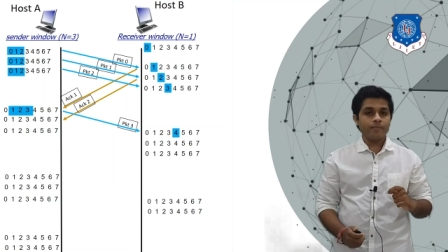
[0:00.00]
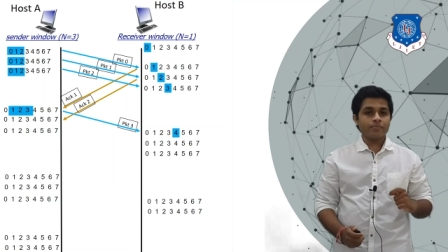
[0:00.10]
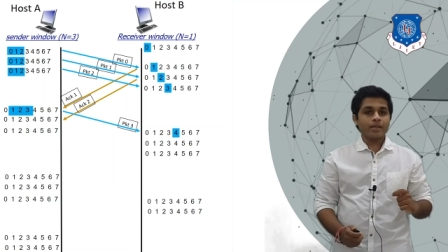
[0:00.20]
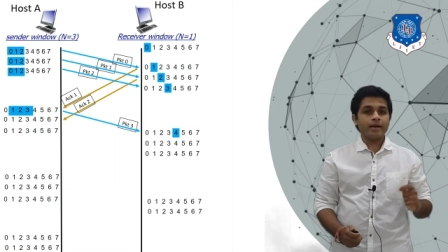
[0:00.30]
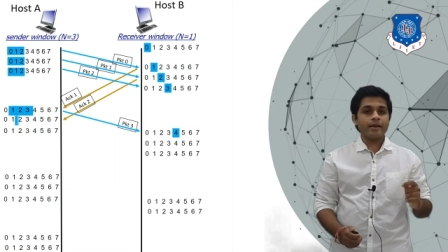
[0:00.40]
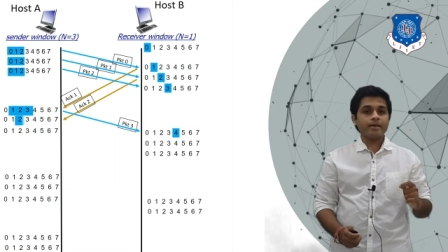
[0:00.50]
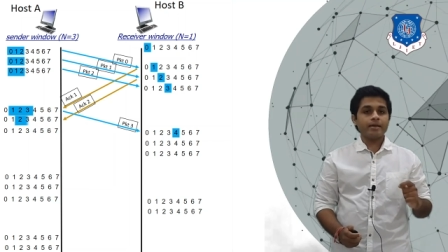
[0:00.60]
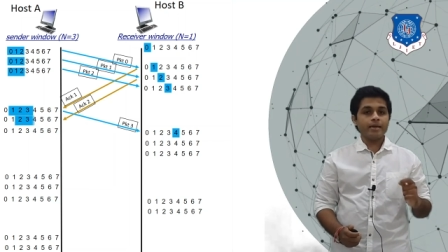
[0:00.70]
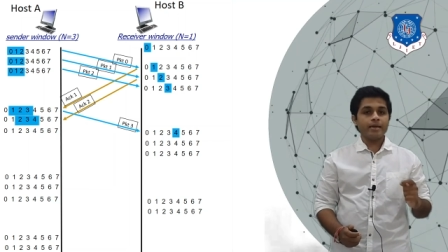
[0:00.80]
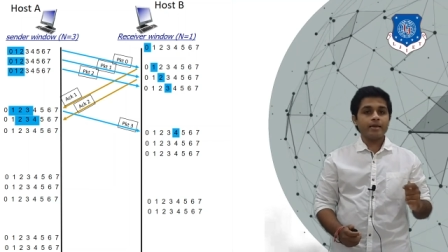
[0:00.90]
and
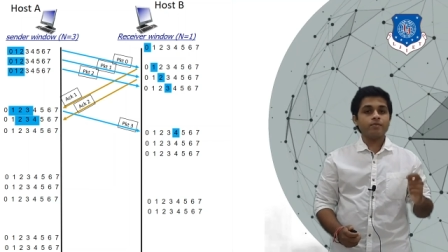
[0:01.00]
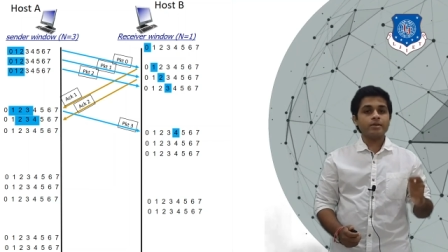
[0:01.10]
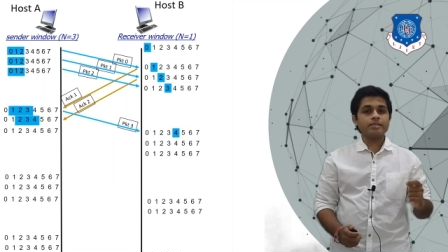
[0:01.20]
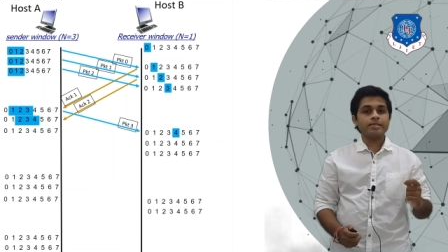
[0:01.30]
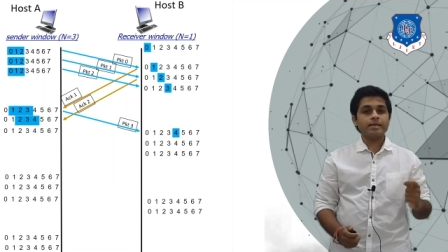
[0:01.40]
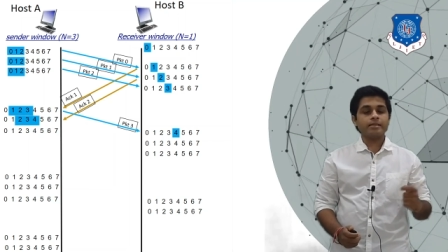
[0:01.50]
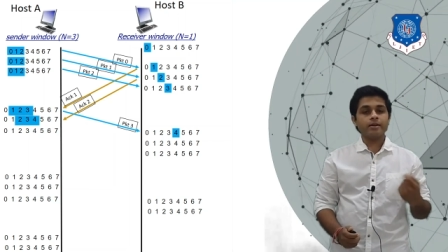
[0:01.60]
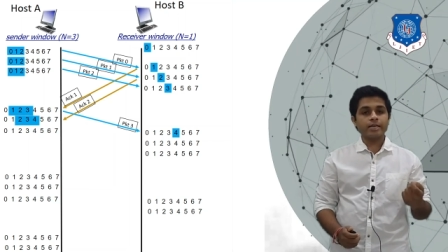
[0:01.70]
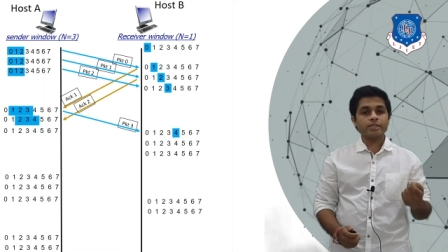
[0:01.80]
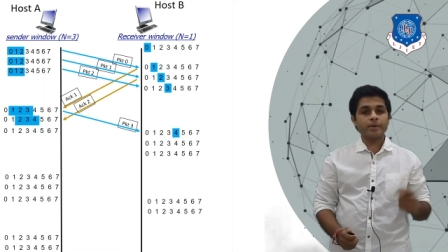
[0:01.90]
A will send the next